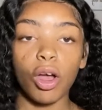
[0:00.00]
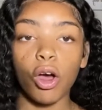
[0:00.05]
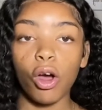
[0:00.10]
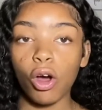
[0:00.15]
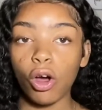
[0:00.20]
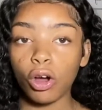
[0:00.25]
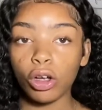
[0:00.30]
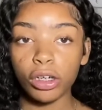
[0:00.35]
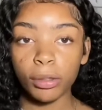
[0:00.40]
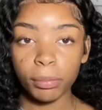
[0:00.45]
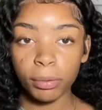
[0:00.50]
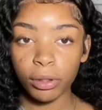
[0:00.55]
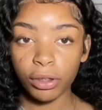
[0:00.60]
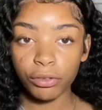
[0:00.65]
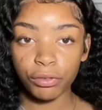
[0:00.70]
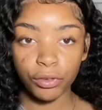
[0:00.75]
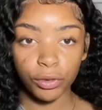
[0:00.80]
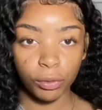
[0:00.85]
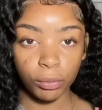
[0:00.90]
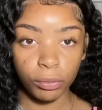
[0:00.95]
All the
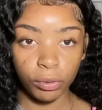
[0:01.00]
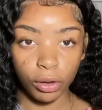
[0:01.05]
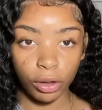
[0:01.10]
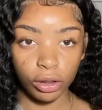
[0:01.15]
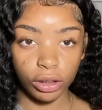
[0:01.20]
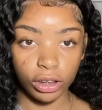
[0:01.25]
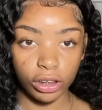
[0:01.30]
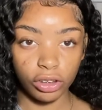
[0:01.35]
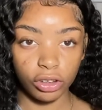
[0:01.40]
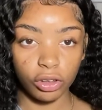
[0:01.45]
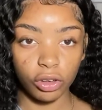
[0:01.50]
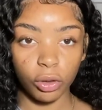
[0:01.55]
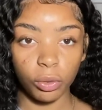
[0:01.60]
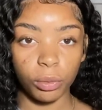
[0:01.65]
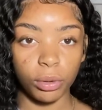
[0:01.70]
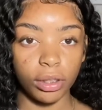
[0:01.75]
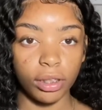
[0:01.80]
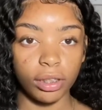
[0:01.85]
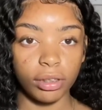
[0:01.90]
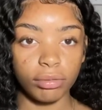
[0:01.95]
perfume girlies
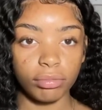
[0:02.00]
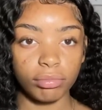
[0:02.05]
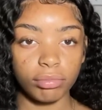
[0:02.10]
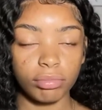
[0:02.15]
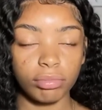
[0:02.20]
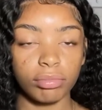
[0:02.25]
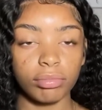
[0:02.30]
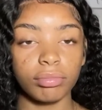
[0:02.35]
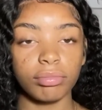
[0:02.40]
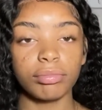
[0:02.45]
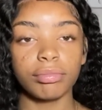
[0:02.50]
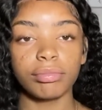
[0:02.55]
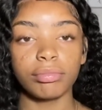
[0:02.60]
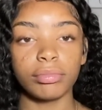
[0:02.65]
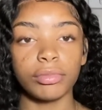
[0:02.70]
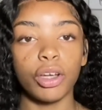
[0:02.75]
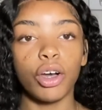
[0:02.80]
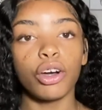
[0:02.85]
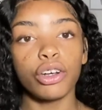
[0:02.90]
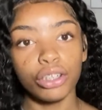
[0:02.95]
know it.
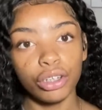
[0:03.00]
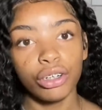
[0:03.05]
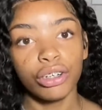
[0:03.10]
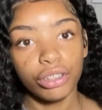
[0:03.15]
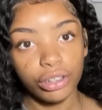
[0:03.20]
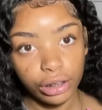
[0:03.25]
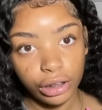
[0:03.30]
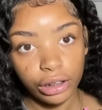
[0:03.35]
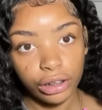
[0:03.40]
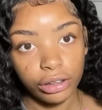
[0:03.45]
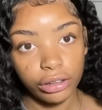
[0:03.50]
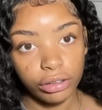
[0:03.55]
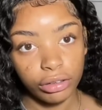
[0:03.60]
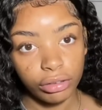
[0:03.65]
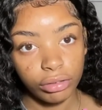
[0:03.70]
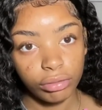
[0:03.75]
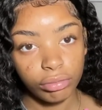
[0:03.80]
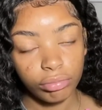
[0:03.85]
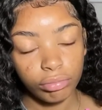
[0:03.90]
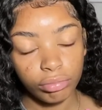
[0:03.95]
All the girlies
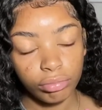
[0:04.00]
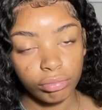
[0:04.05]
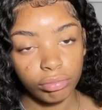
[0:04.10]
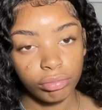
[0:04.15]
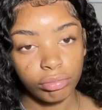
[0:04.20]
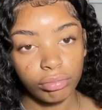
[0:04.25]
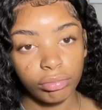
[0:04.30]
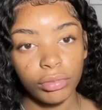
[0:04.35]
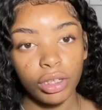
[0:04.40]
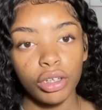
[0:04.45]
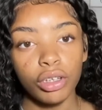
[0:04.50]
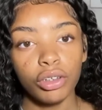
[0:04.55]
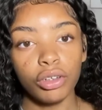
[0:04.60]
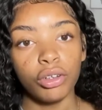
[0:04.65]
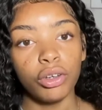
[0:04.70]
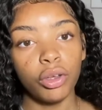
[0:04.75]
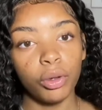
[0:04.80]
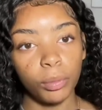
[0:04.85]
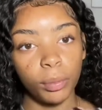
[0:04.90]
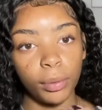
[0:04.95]
know